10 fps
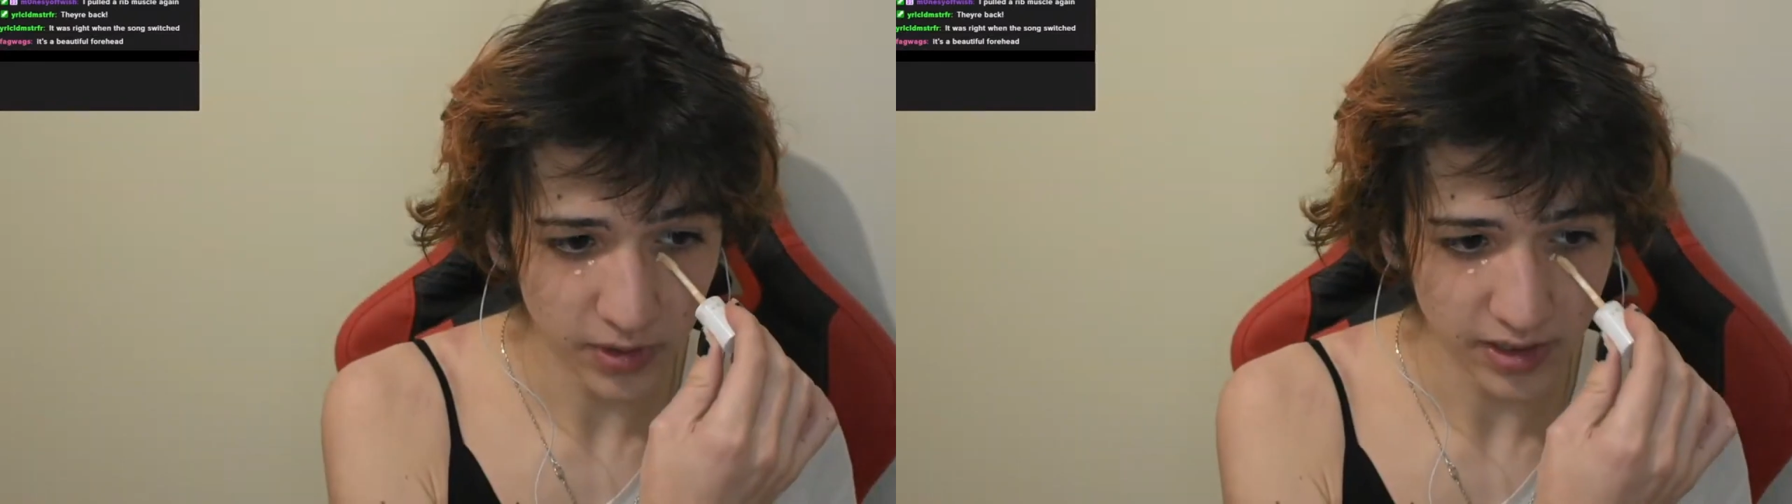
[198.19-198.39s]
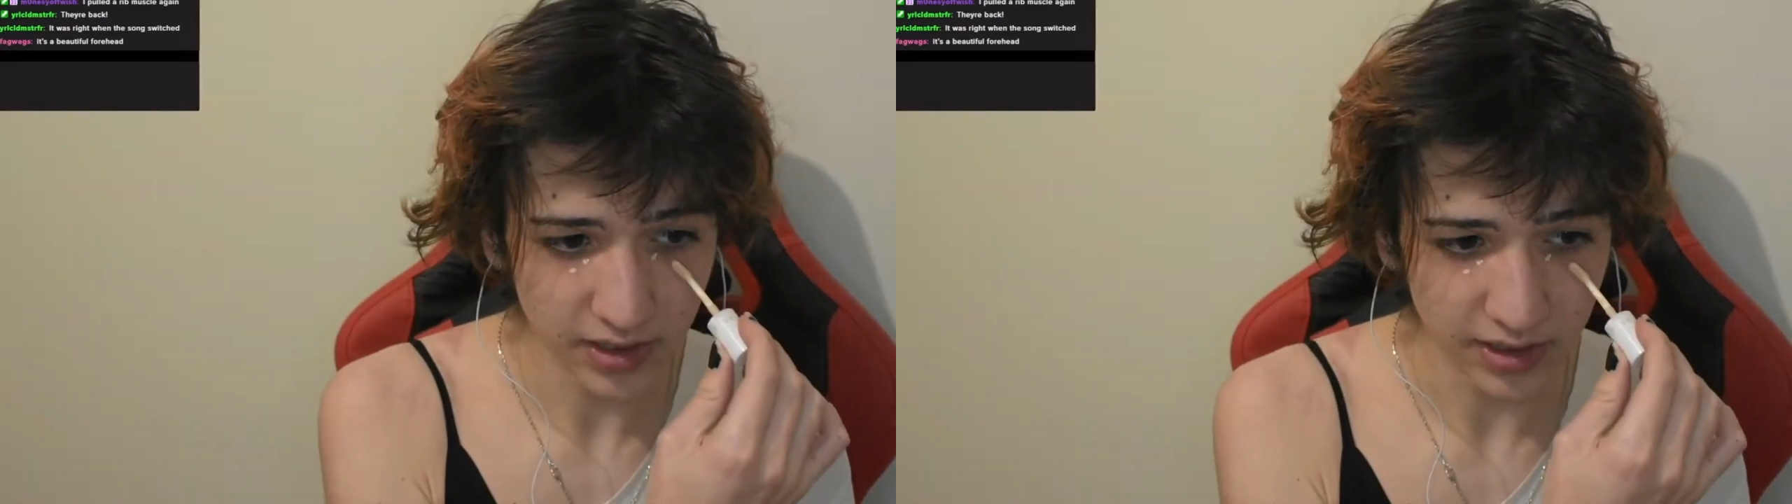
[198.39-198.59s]

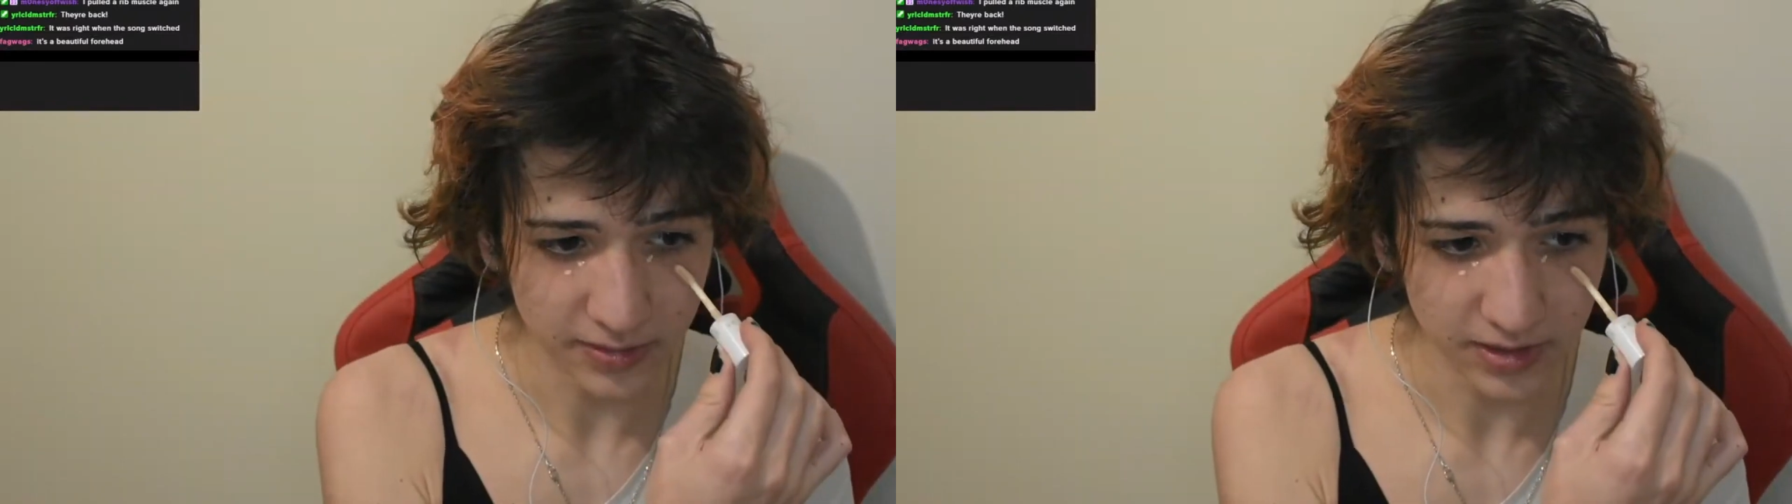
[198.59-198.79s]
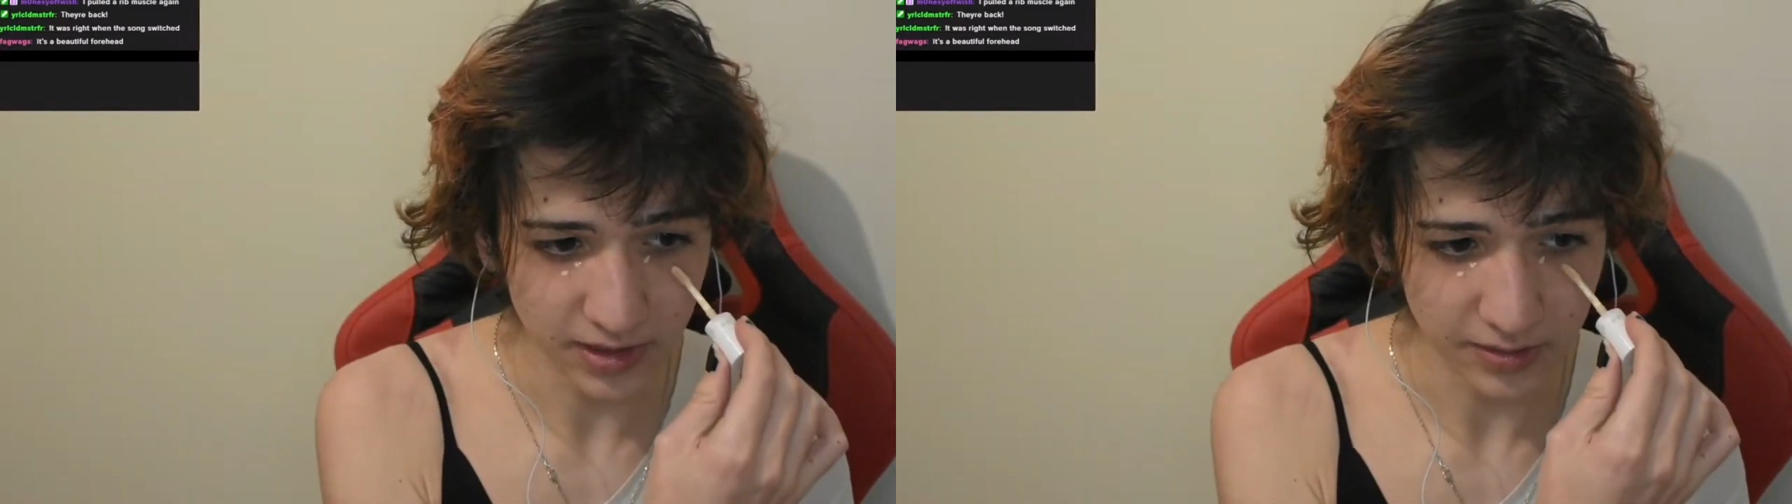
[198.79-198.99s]
than enough
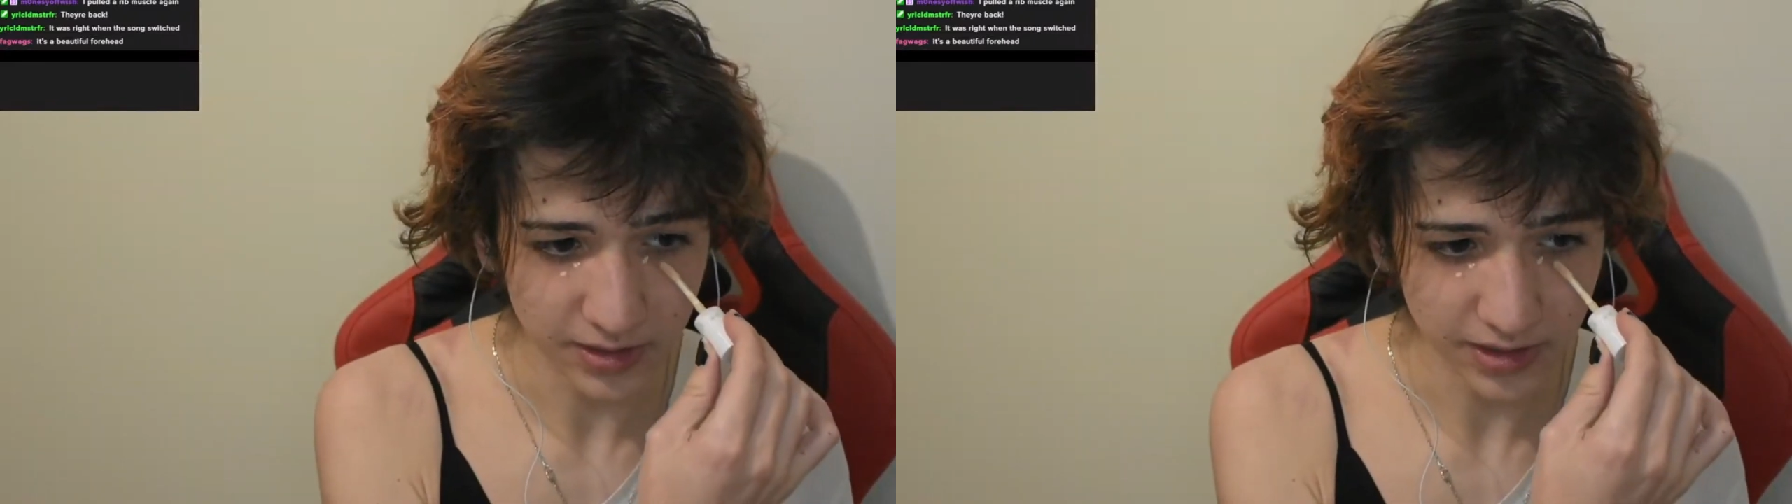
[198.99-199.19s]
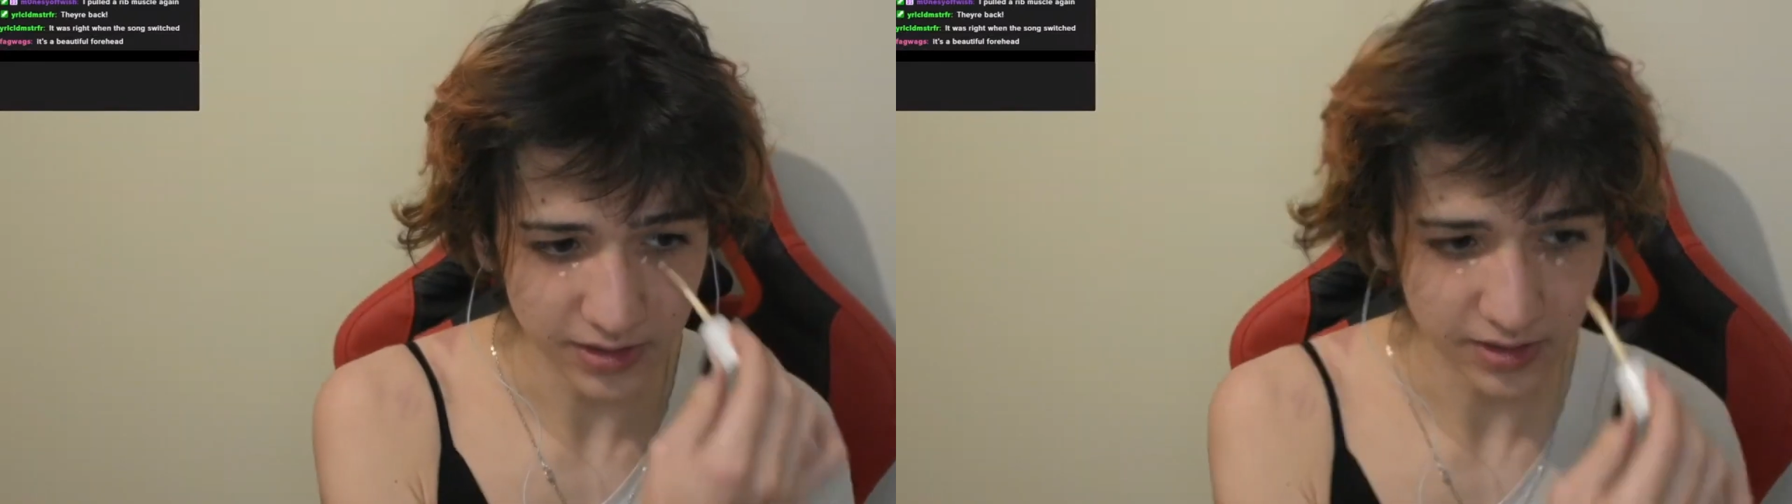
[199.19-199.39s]
to cover it,